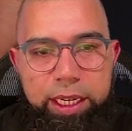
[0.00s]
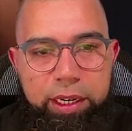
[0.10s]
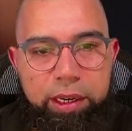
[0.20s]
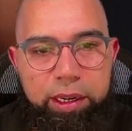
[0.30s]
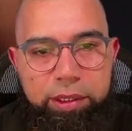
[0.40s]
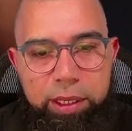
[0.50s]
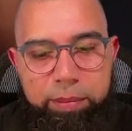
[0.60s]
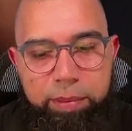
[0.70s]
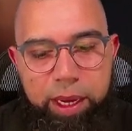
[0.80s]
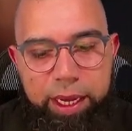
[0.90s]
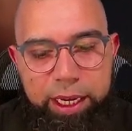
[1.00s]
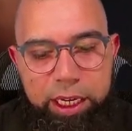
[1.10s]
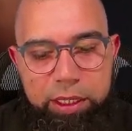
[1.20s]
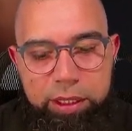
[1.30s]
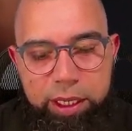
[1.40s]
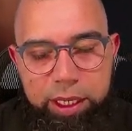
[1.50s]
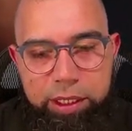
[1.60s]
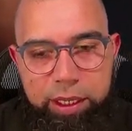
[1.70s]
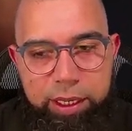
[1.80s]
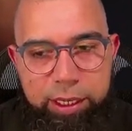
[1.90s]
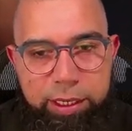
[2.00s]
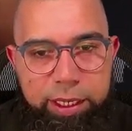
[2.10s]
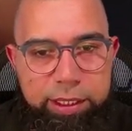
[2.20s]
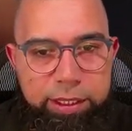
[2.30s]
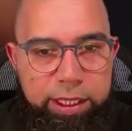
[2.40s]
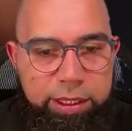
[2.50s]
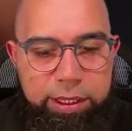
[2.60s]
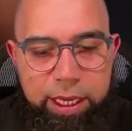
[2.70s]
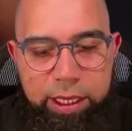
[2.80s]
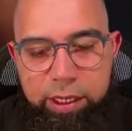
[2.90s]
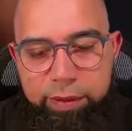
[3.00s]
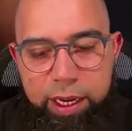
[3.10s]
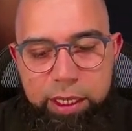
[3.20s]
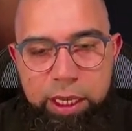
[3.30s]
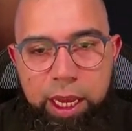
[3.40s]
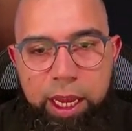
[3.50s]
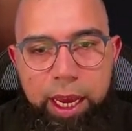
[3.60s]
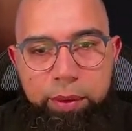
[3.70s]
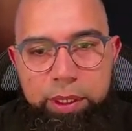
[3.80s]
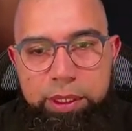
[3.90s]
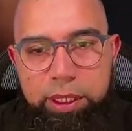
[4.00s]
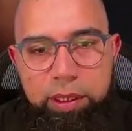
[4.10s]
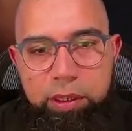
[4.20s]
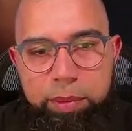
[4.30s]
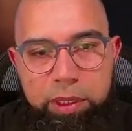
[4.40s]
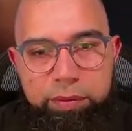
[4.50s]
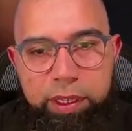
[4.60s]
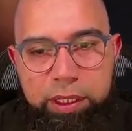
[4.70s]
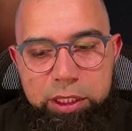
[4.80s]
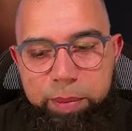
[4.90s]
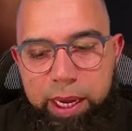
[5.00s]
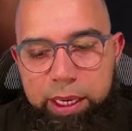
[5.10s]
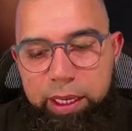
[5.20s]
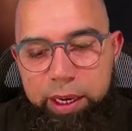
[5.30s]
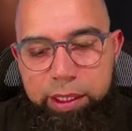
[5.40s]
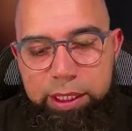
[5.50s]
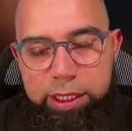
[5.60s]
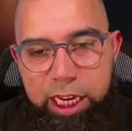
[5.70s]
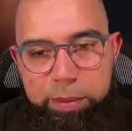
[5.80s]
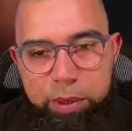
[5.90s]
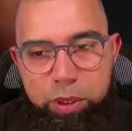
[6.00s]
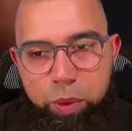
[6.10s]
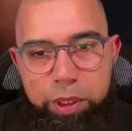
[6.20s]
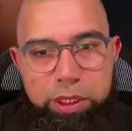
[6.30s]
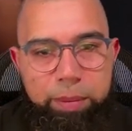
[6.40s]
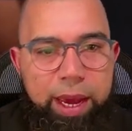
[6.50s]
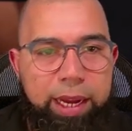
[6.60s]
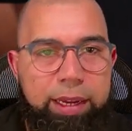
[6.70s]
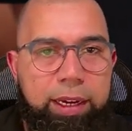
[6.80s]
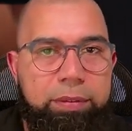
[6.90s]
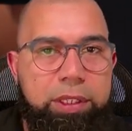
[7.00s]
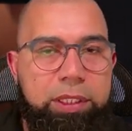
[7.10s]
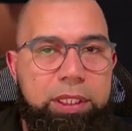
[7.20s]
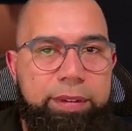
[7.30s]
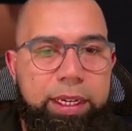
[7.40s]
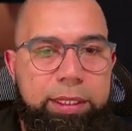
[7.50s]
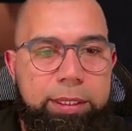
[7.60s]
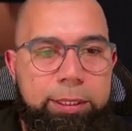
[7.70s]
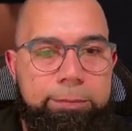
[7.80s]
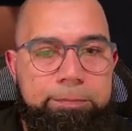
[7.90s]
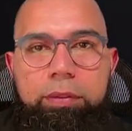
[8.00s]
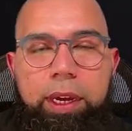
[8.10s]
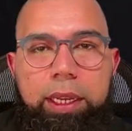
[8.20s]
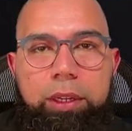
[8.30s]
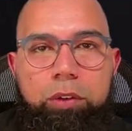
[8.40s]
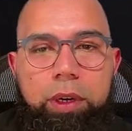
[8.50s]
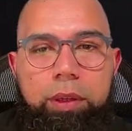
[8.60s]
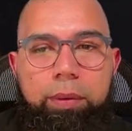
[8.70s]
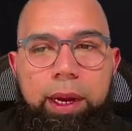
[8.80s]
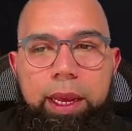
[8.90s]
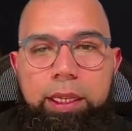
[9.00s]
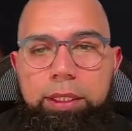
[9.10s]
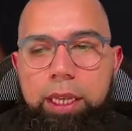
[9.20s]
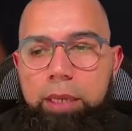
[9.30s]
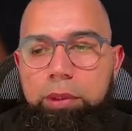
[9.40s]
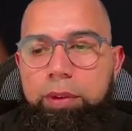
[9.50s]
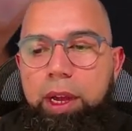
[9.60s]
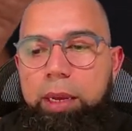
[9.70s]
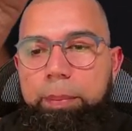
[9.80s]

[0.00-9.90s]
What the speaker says: here and some heat sinks inside the device. And you can see the little bit of Victus branding here as it's tapered towards the back of this device. And finally, over on the right hand side, we've got a